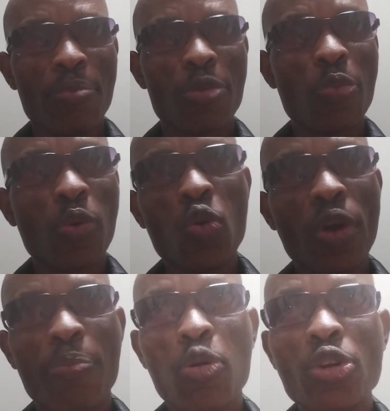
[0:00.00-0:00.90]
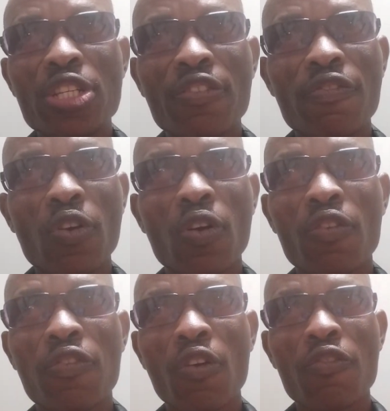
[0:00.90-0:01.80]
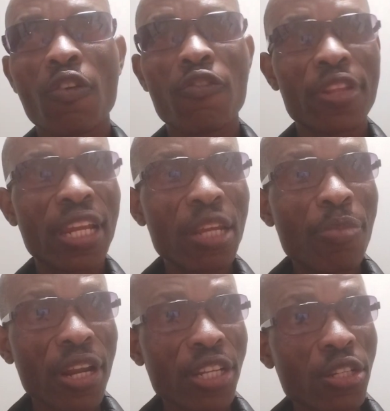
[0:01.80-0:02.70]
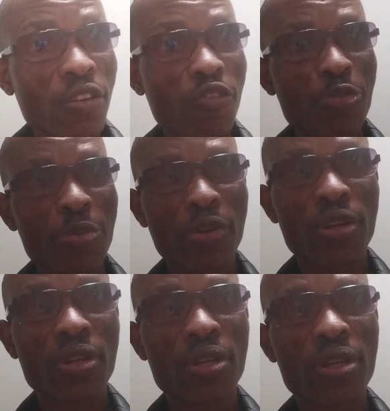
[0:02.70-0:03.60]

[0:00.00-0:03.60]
people who were pushing for the liberation of people.